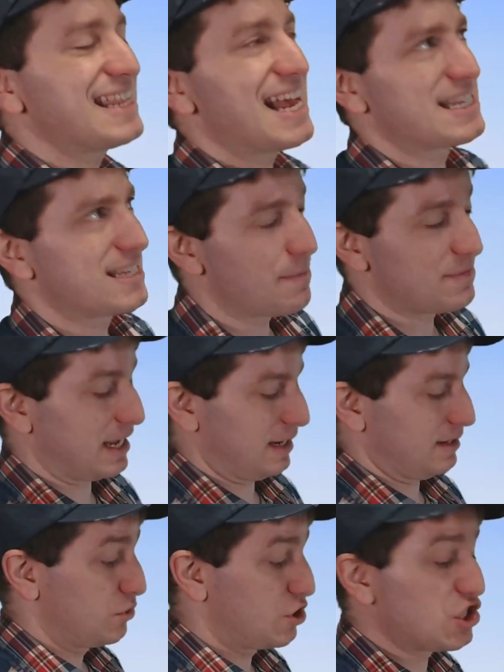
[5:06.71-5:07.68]
that something,
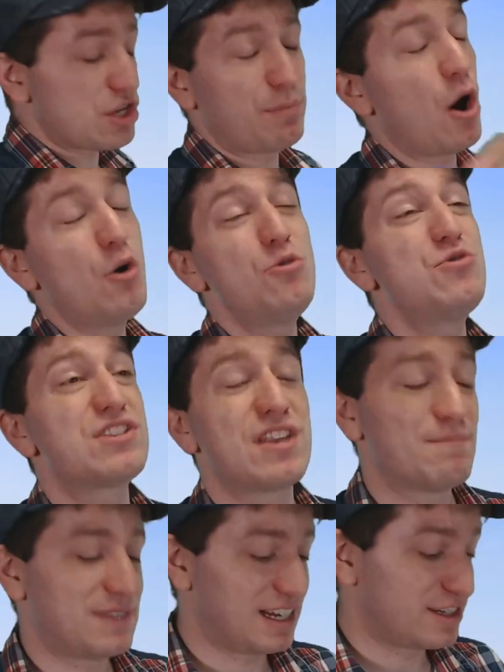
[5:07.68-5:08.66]
to suppose
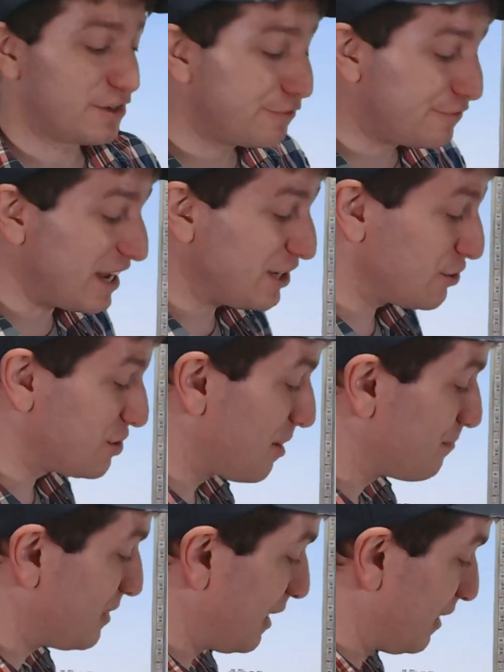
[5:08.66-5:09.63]
something, to figure
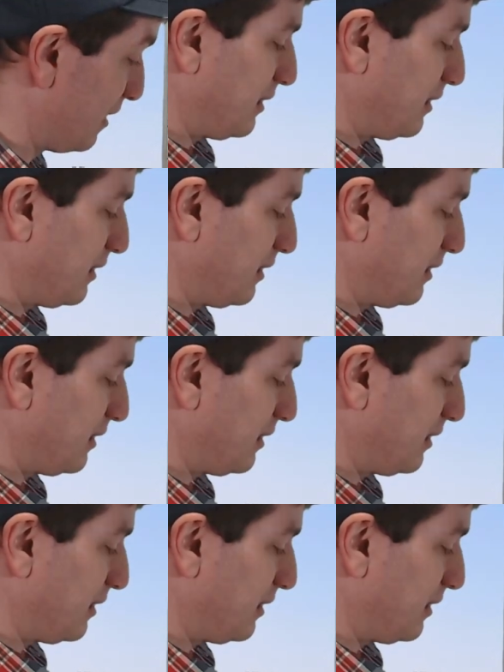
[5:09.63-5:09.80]
something.